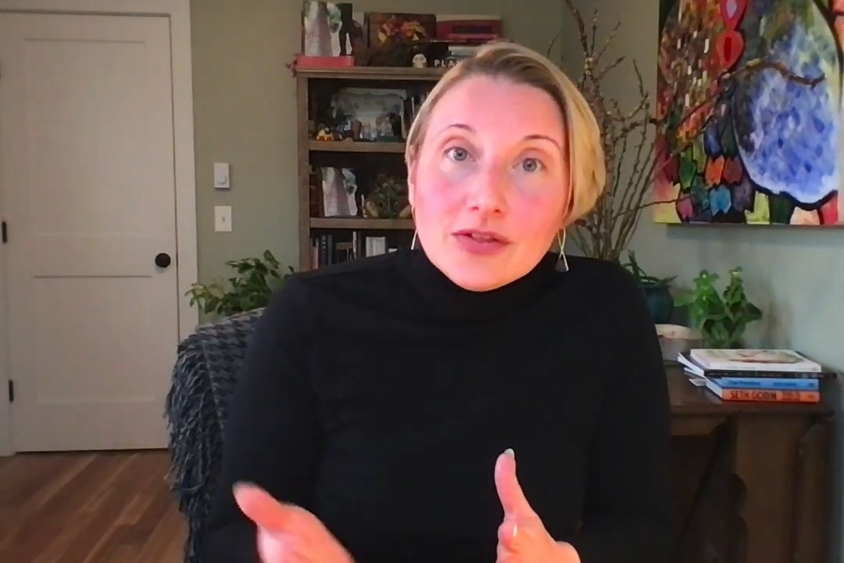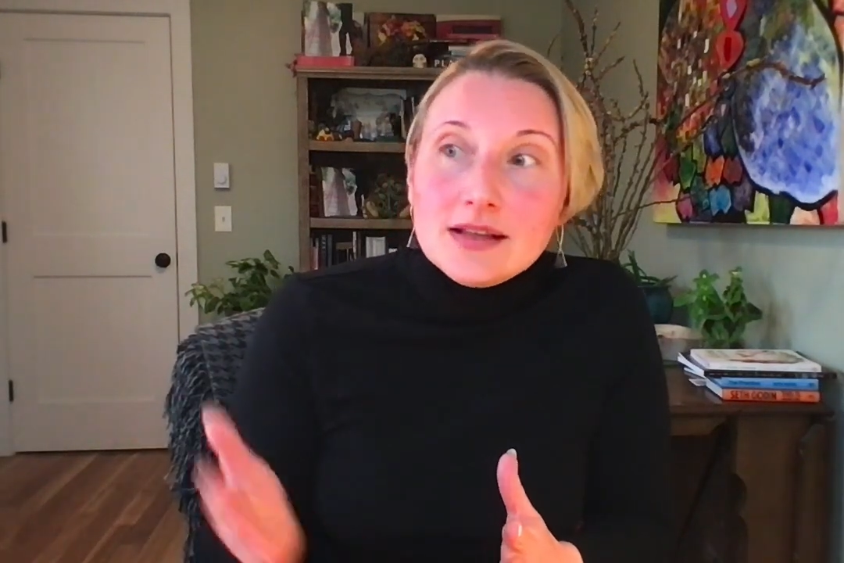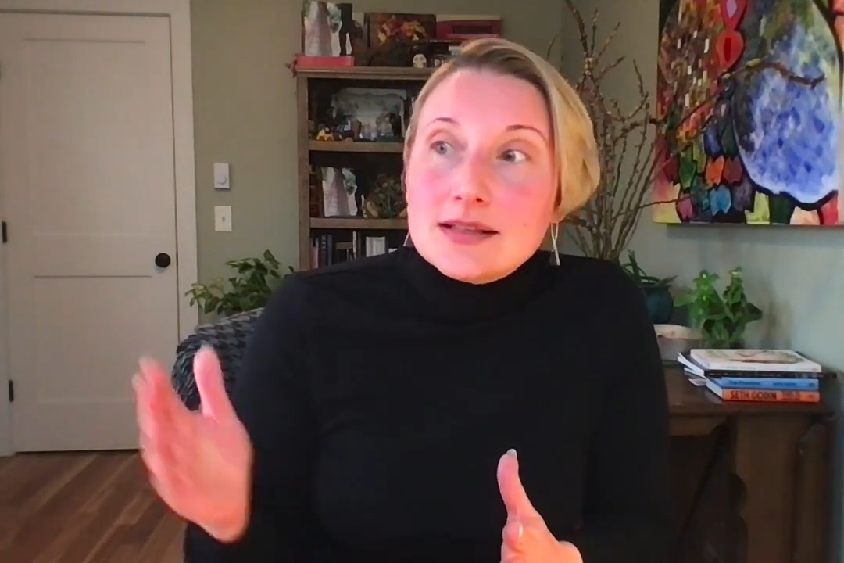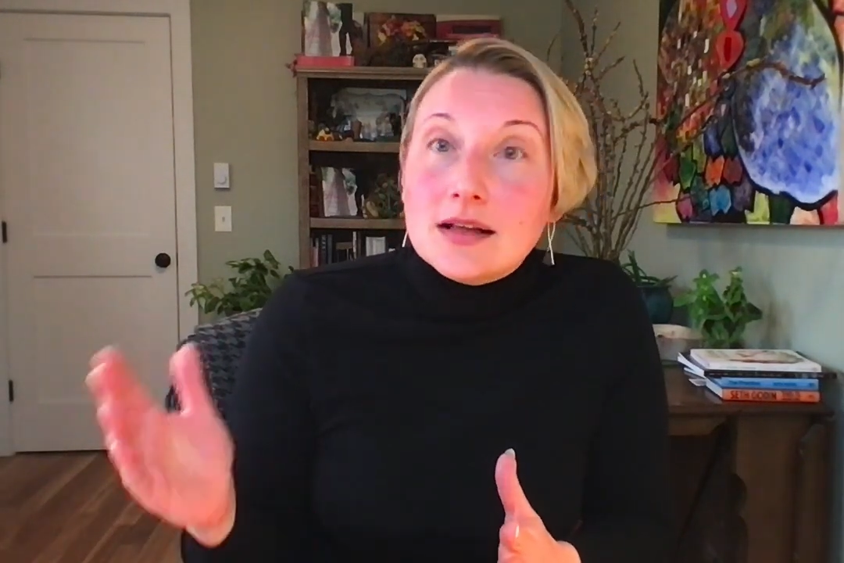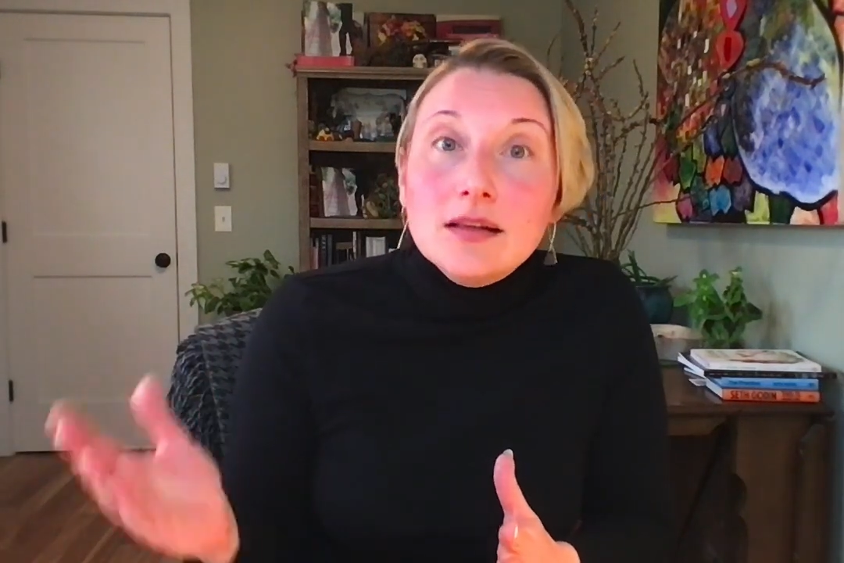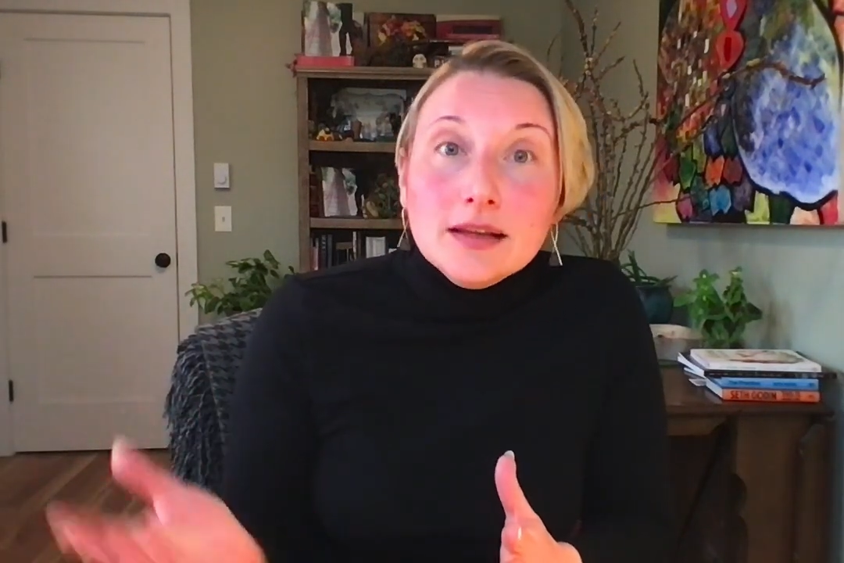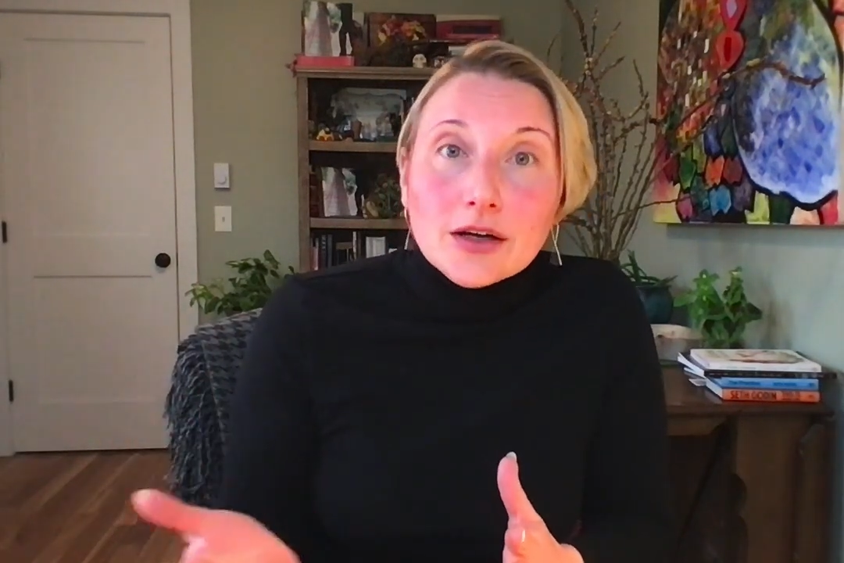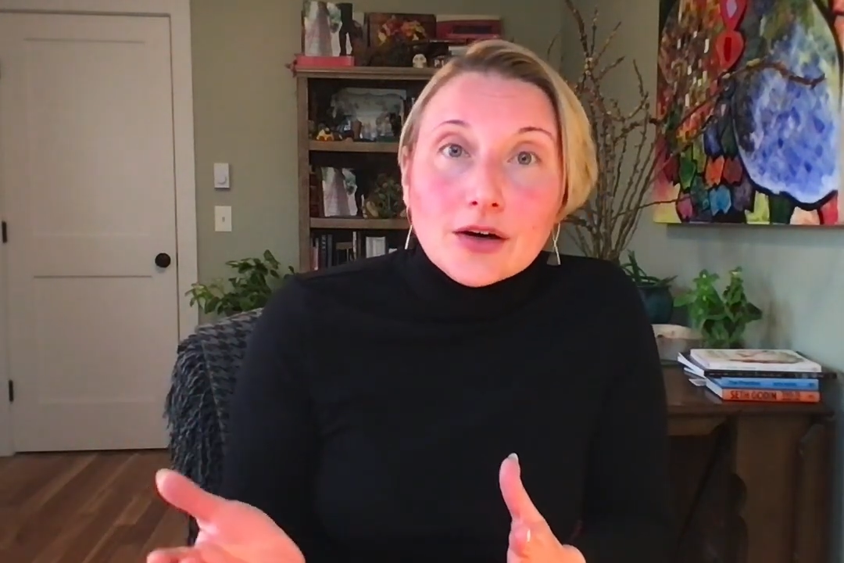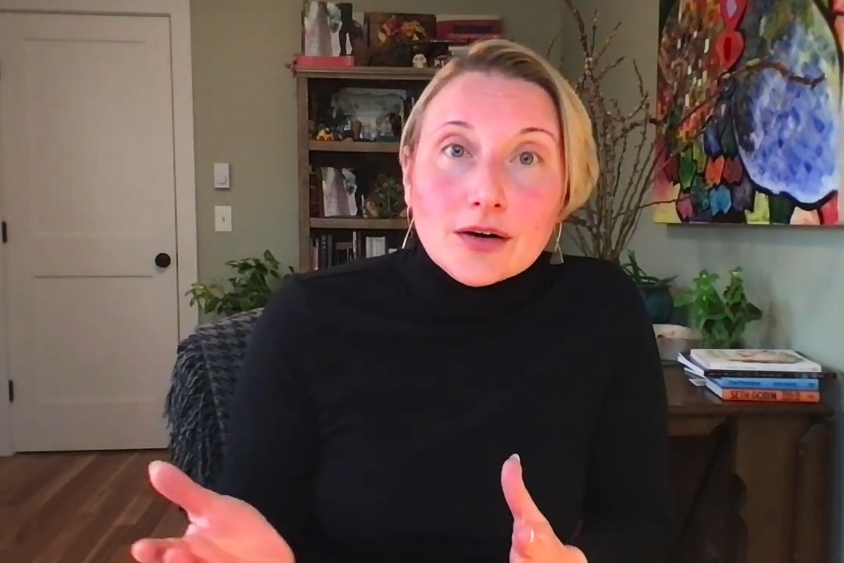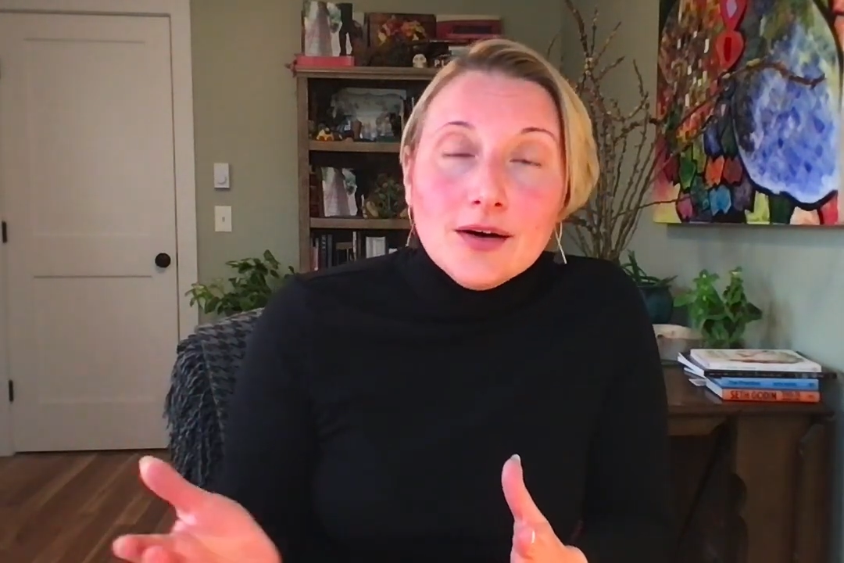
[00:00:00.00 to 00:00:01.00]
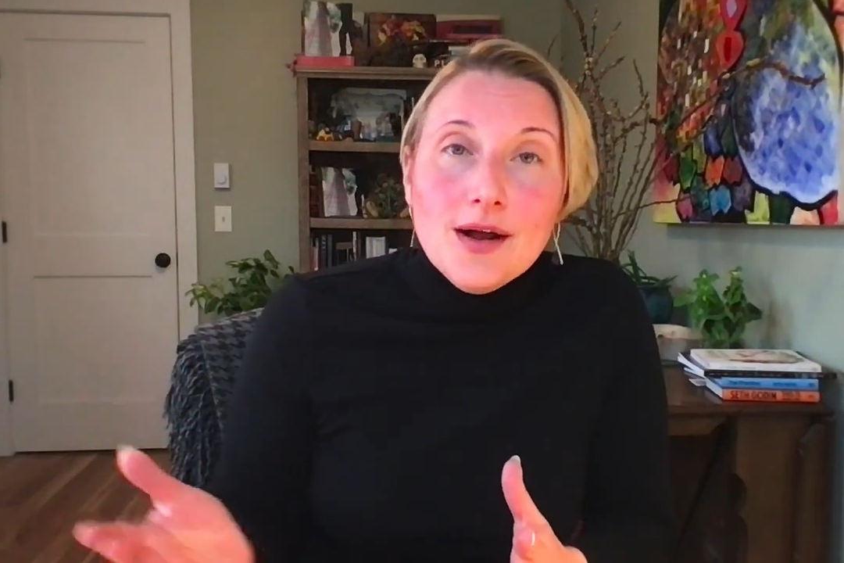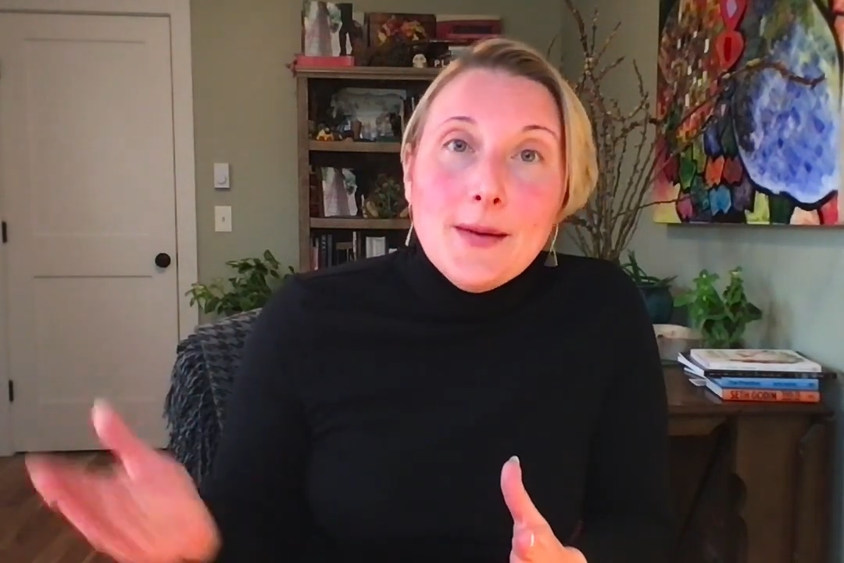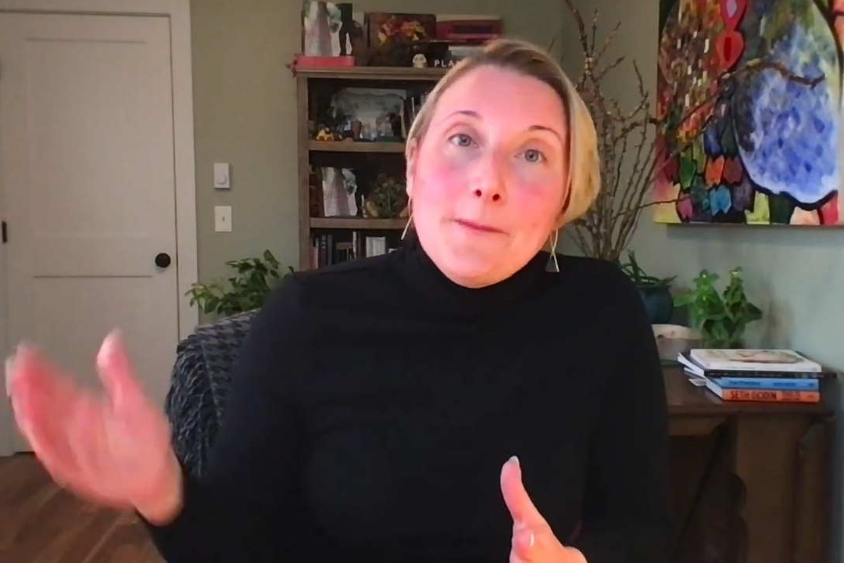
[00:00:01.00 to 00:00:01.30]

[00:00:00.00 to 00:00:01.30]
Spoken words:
that's clear